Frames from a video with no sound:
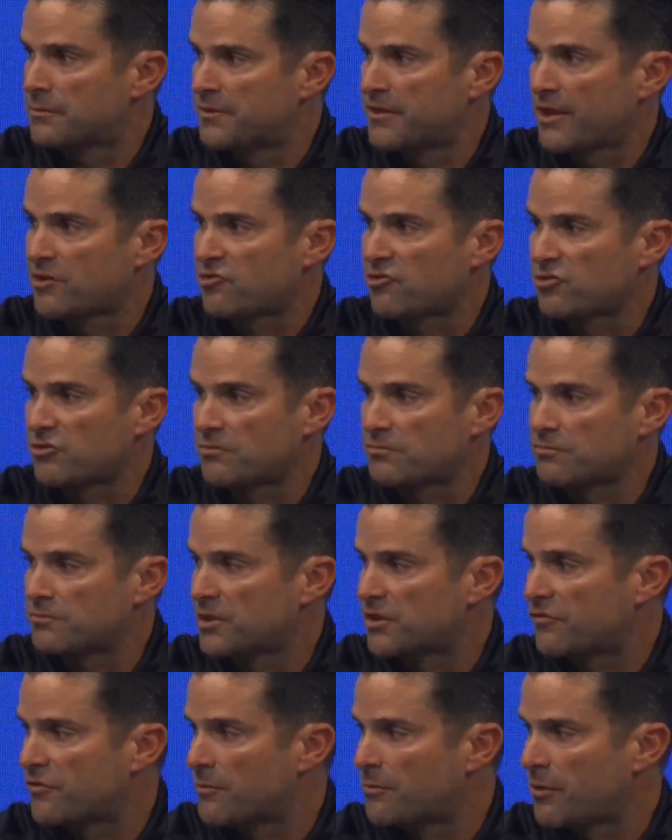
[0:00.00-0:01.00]
I mean, that's just,
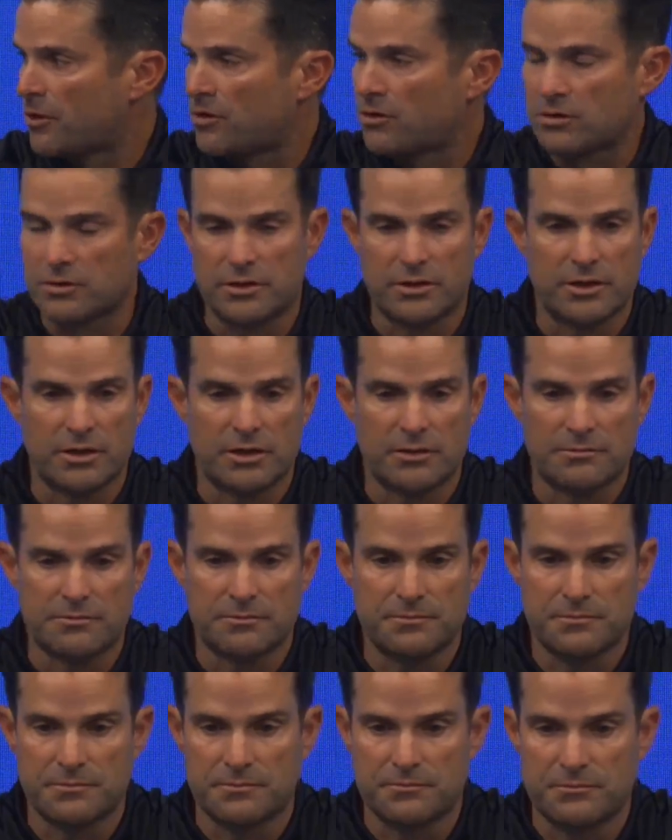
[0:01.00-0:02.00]
it's football, and,
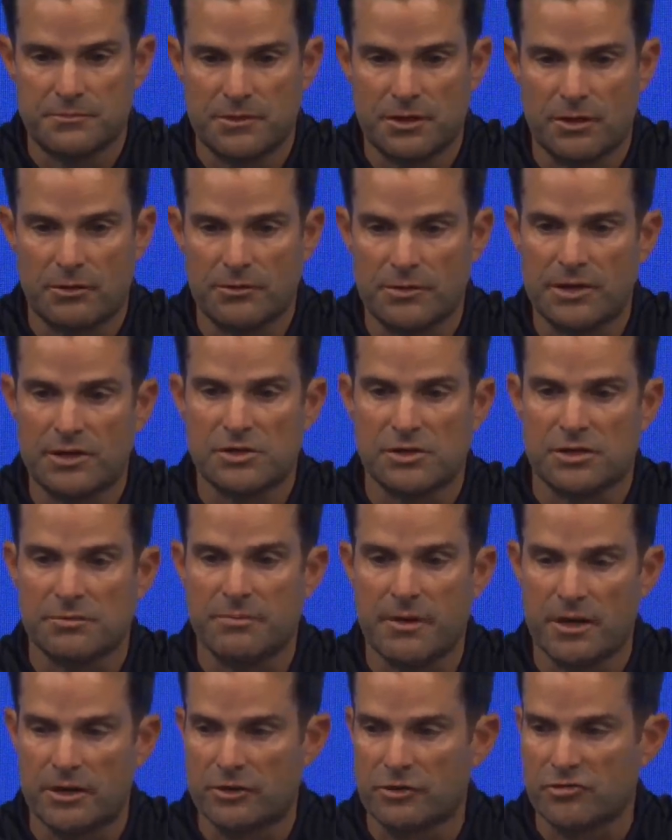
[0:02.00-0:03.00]
you know, he's a
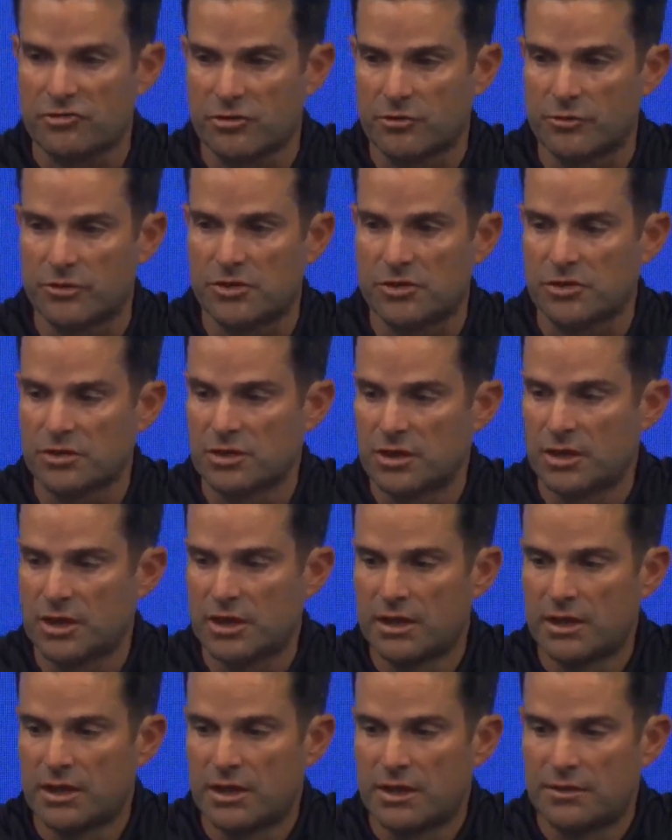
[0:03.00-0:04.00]
competitor, so he's,
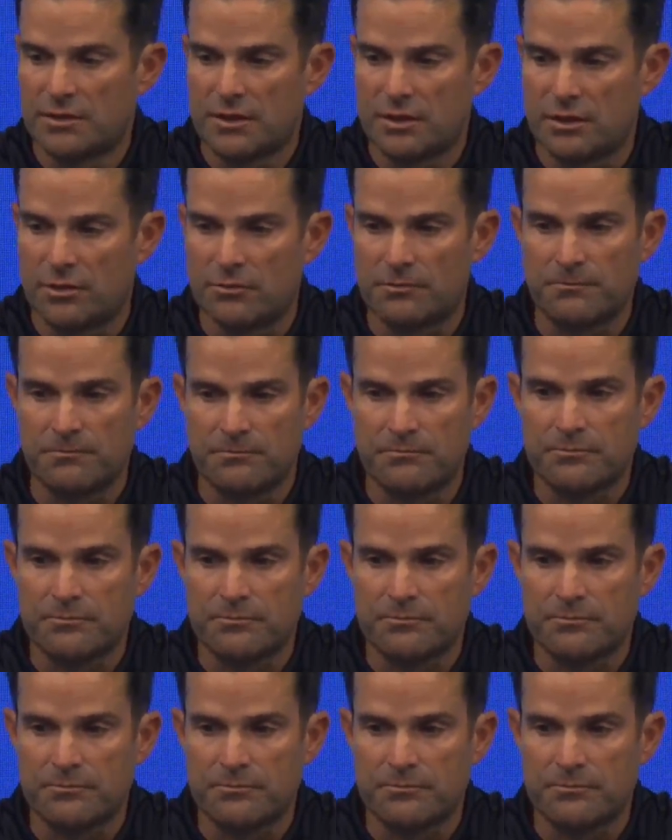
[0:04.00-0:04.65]
you know,